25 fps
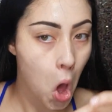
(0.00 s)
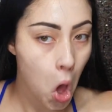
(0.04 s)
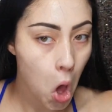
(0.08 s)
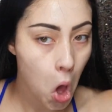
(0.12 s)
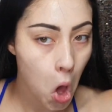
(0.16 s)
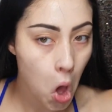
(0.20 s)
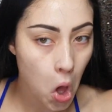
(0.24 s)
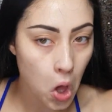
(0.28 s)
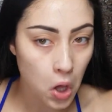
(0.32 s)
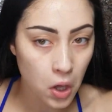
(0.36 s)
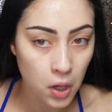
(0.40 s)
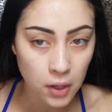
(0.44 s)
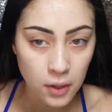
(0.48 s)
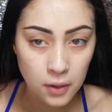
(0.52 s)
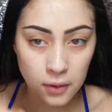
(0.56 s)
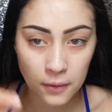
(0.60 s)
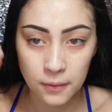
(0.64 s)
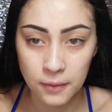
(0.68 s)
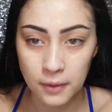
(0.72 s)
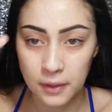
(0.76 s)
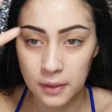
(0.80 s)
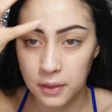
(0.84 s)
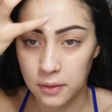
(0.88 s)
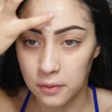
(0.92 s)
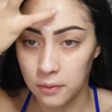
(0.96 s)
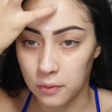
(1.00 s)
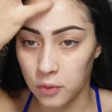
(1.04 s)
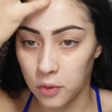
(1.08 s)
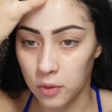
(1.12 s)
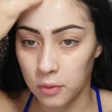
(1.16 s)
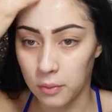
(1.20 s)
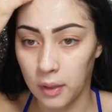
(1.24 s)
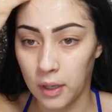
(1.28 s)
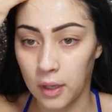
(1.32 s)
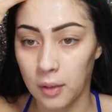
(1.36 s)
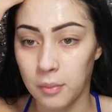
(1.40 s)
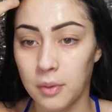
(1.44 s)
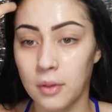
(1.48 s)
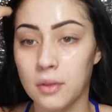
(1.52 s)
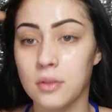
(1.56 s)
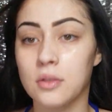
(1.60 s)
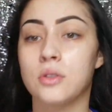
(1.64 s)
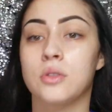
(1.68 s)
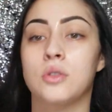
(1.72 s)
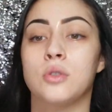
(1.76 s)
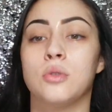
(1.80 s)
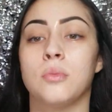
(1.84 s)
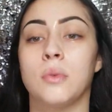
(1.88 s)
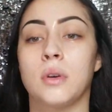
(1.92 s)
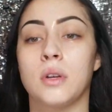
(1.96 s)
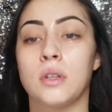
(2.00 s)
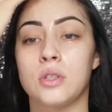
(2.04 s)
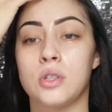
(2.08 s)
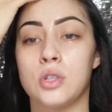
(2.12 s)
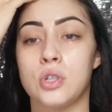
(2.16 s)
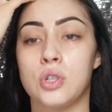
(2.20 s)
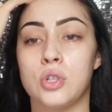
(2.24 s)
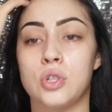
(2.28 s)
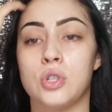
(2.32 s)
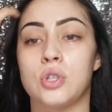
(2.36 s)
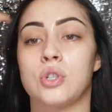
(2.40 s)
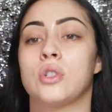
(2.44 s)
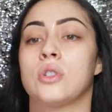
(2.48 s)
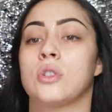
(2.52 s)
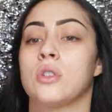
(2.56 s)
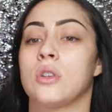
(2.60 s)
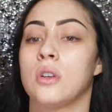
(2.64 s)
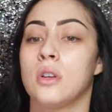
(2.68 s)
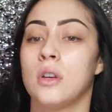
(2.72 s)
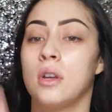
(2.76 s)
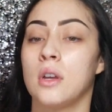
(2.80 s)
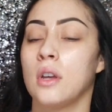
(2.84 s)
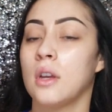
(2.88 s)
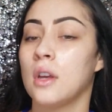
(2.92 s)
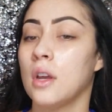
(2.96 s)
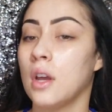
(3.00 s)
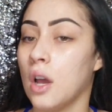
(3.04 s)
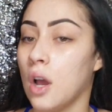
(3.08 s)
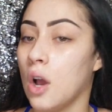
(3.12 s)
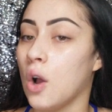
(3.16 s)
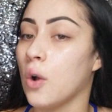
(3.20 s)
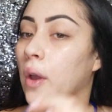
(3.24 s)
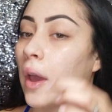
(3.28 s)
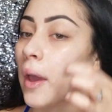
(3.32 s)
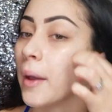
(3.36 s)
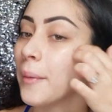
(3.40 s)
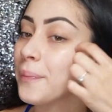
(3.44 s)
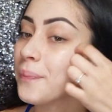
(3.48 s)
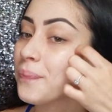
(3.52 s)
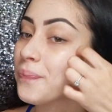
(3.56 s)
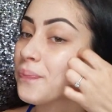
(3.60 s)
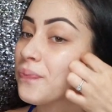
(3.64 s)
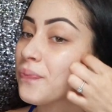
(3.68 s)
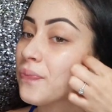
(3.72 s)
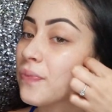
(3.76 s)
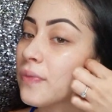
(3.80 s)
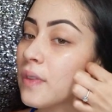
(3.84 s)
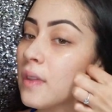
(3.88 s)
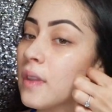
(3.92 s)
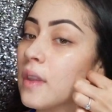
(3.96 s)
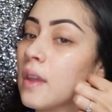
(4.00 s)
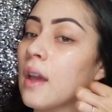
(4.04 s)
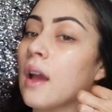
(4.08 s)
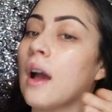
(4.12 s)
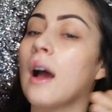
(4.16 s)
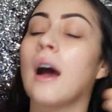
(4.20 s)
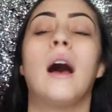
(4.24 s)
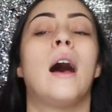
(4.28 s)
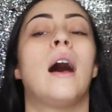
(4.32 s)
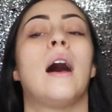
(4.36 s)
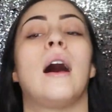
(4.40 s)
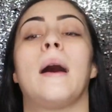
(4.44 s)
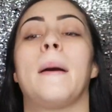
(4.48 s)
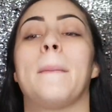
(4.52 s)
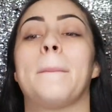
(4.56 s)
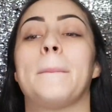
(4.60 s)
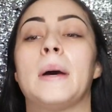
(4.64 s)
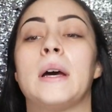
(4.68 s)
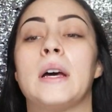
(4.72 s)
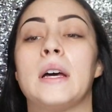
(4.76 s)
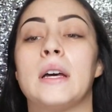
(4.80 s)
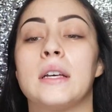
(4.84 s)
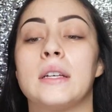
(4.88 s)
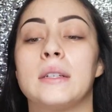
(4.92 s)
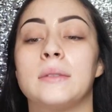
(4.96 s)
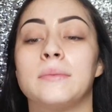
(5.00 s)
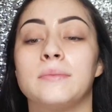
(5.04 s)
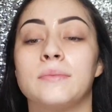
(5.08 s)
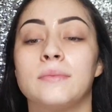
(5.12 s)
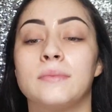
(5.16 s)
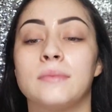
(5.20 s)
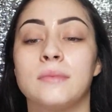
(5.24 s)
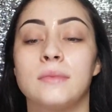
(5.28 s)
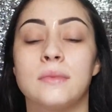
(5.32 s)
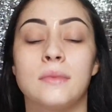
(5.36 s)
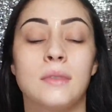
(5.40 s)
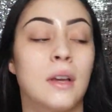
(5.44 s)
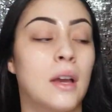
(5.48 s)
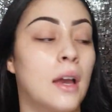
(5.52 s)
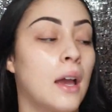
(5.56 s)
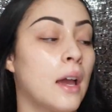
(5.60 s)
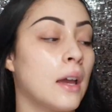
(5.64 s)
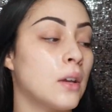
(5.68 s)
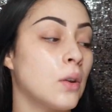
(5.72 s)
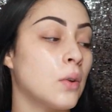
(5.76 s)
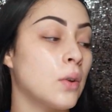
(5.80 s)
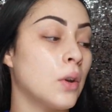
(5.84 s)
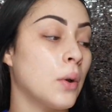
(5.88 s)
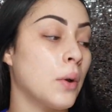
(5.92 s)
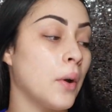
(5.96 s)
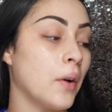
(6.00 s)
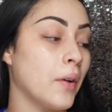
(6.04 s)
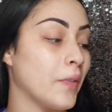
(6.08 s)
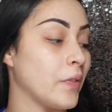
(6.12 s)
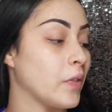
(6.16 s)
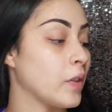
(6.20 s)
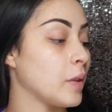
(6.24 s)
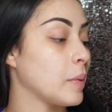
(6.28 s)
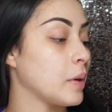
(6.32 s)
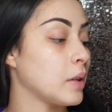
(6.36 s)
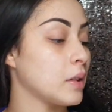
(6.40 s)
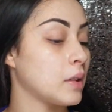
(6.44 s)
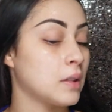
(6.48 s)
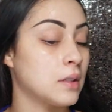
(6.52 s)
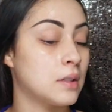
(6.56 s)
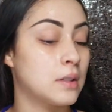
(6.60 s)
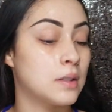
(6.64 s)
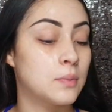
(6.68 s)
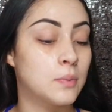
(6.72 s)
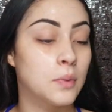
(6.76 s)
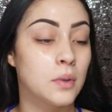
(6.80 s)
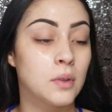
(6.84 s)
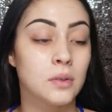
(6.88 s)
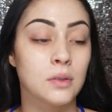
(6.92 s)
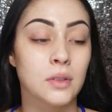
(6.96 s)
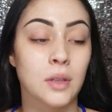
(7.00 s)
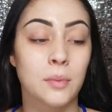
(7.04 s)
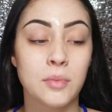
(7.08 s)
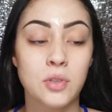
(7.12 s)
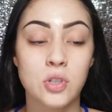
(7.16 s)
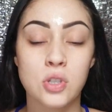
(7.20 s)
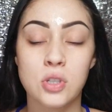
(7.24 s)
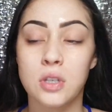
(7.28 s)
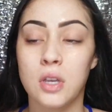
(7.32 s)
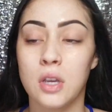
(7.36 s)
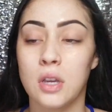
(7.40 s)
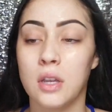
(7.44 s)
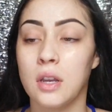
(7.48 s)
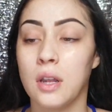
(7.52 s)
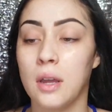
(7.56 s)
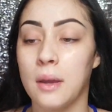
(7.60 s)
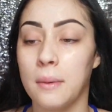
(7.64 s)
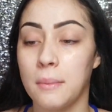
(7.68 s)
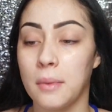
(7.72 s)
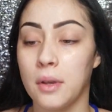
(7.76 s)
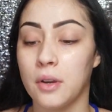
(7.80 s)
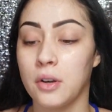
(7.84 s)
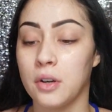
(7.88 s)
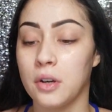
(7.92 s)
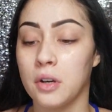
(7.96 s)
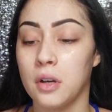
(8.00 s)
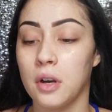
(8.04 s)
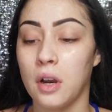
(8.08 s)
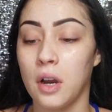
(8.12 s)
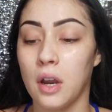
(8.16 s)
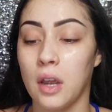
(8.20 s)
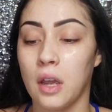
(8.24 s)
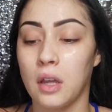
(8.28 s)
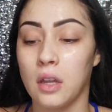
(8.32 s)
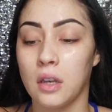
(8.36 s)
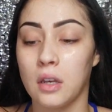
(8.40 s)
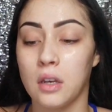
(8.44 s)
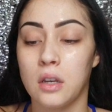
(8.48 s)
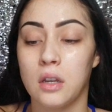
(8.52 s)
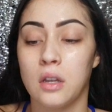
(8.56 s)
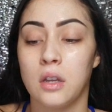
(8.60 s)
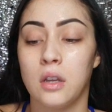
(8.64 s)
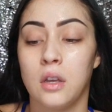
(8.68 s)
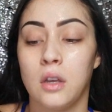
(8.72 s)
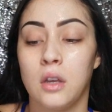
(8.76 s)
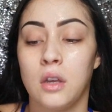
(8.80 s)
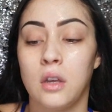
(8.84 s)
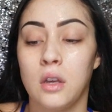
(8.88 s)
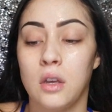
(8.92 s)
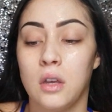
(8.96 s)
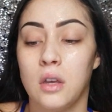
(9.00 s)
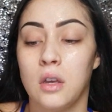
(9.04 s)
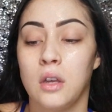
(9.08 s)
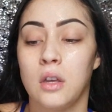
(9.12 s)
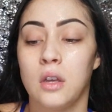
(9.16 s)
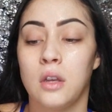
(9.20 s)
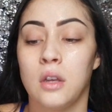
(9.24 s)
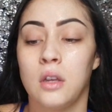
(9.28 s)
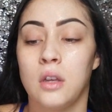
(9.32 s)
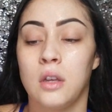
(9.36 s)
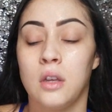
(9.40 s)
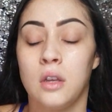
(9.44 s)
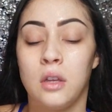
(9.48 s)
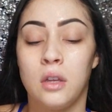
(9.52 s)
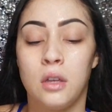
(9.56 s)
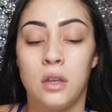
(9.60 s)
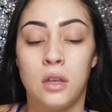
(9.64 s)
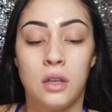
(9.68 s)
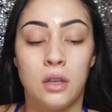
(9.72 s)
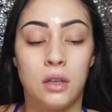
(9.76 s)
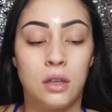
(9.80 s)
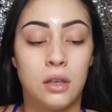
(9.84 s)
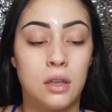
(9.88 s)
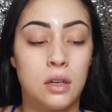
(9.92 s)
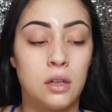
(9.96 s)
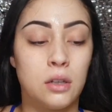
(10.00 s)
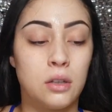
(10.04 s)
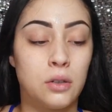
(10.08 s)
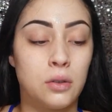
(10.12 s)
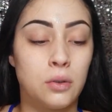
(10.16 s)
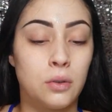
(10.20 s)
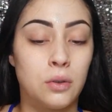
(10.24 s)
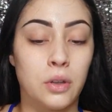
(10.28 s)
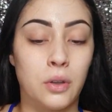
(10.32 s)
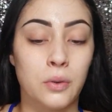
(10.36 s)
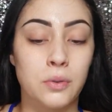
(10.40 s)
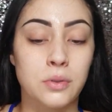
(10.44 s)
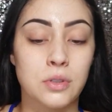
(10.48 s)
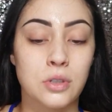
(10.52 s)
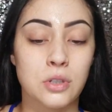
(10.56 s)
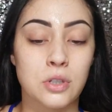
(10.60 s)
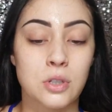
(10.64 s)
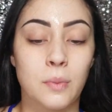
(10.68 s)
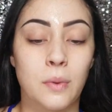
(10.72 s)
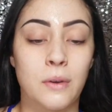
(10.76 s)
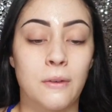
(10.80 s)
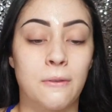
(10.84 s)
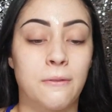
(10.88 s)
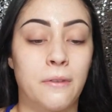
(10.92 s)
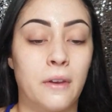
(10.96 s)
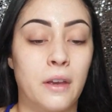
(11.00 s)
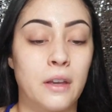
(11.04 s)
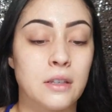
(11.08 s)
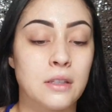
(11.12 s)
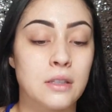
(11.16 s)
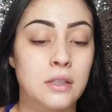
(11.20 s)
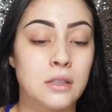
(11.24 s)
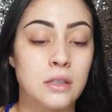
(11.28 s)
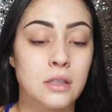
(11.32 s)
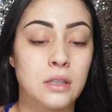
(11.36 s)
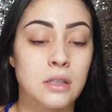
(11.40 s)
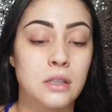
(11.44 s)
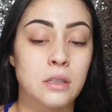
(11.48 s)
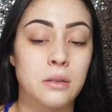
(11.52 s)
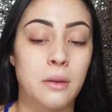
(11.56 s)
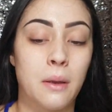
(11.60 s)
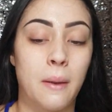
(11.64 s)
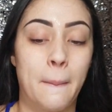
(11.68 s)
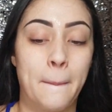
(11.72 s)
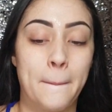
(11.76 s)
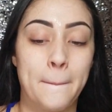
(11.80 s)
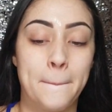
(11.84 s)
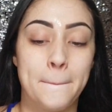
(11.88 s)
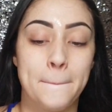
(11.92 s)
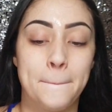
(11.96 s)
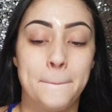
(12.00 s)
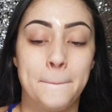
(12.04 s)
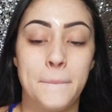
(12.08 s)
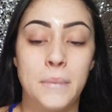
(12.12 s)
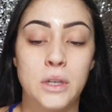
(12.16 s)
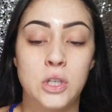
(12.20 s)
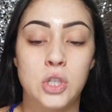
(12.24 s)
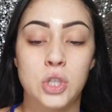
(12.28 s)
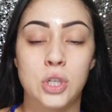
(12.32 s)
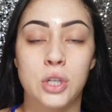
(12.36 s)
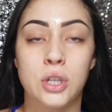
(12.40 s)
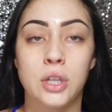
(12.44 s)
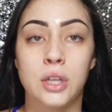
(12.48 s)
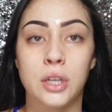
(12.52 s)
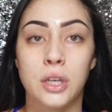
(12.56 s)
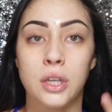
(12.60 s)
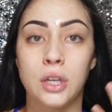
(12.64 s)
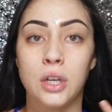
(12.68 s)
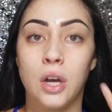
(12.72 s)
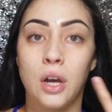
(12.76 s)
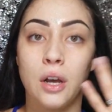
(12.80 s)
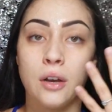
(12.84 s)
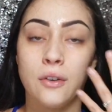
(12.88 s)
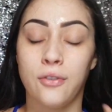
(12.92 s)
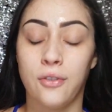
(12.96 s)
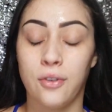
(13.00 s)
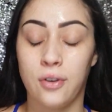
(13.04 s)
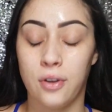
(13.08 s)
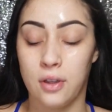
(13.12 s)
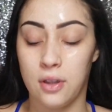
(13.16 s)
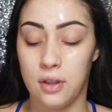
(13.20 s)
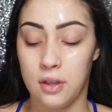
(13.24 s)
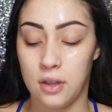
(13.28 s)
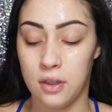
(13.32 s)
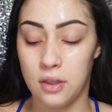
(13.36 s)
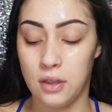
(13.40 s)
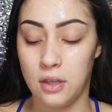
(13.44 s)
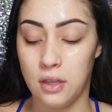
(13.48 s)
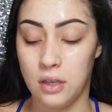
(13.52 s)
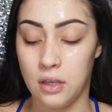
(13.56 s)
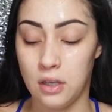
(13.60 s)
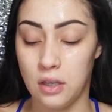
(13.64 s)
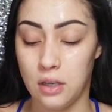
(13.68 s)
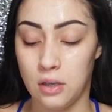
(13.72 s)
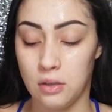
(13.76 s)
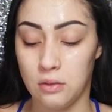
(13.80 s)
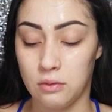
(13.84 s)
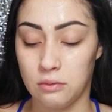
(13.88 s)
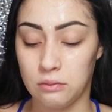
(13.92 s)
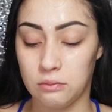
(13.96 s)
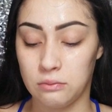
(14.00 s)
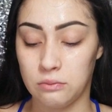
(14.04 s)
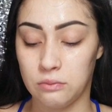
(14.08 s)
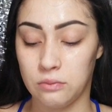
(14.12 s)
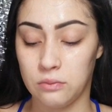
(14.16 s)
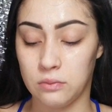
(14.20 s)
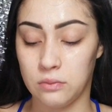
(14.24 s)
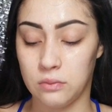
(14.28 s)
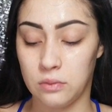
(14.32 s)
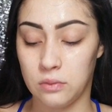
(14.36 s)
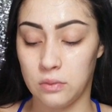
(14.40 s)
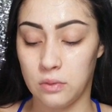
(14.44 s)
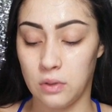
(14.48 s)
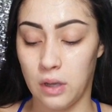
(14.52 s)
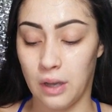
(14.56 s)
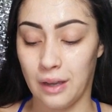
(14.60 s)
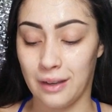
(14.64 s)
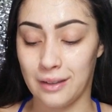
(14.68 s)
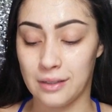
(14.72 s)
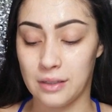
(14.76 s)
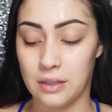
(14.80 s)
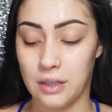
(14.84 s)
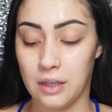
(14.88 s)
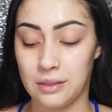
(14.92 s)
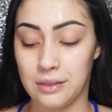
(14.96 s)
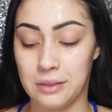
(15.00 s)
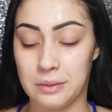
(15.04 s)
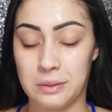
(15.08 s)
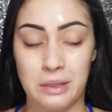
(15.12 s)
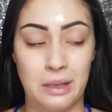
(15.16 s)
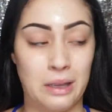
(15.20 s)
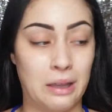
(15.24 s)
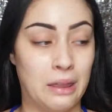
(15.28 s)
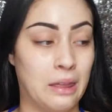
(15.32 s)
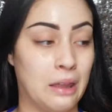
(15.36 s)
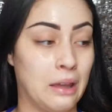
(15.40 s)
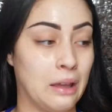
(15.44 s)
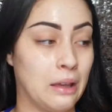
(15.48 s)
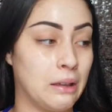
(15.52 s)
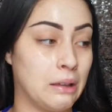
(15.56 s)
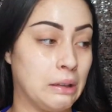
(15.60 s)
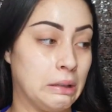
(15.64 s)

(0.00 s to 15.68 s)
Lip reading: Hopefully I didn't ruin my eyebrows too much. Okay, I don't know how I feel about this. Well, let me just get a mirror and get a little closer to my face to clean off the excess, I think,